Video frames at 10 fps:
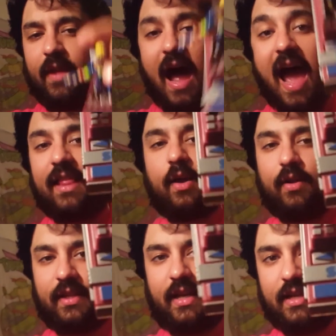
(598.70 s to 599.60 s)
I
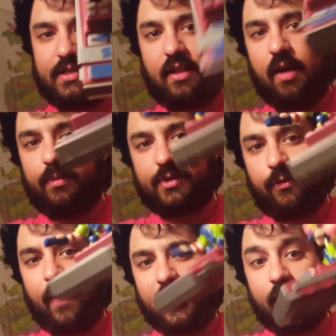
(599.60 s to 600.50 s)
thought the Kids Club was
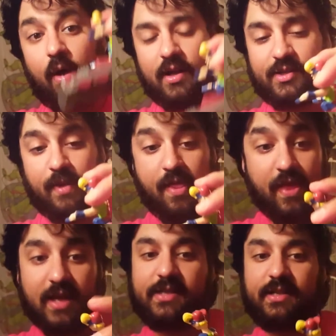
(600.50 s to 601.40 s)
fucking awesome. And
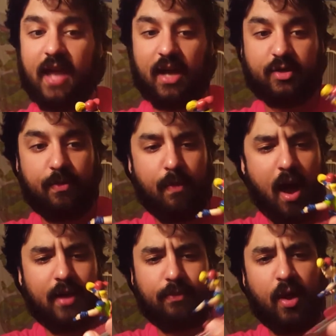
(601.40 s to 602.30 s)
this is actually
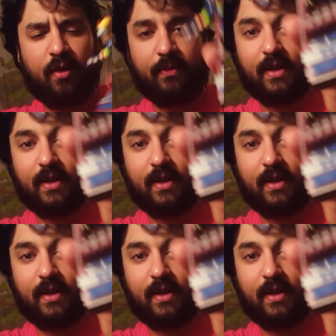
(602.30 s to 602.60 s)
mind-blowing